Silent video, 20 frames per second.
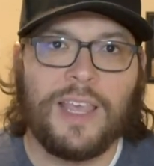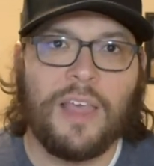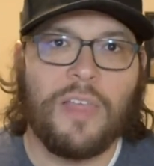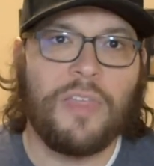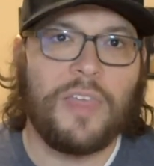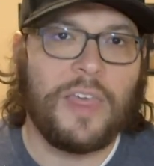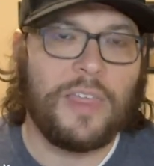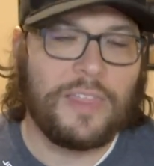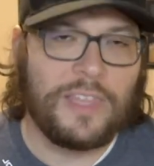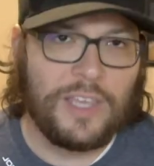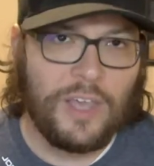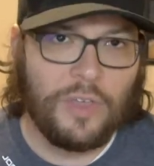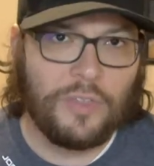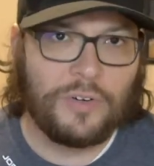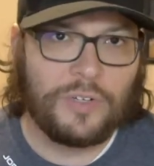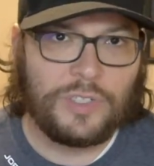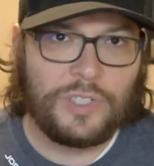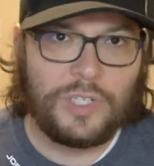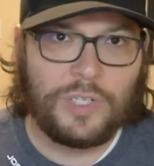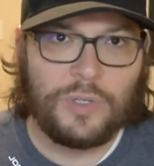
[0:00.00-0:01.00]
than the
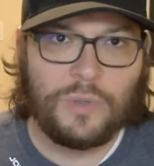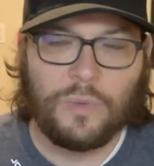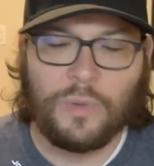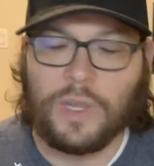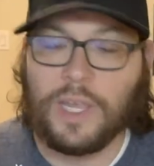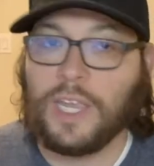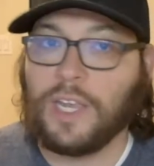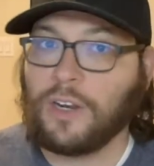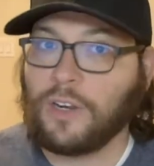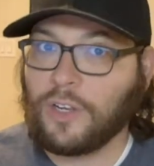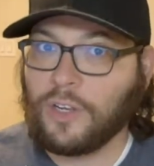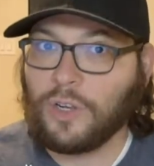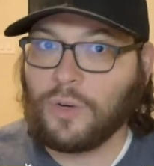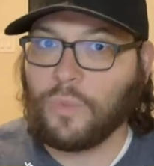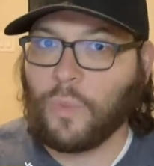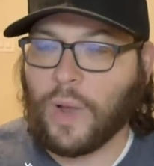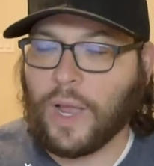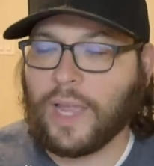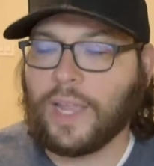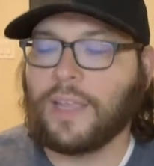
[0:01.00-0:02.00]
other 2 in a good
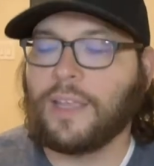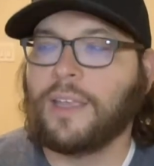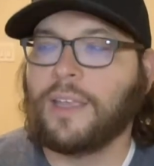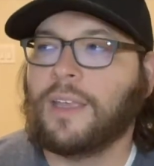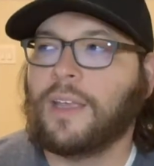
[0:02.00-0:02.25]
way.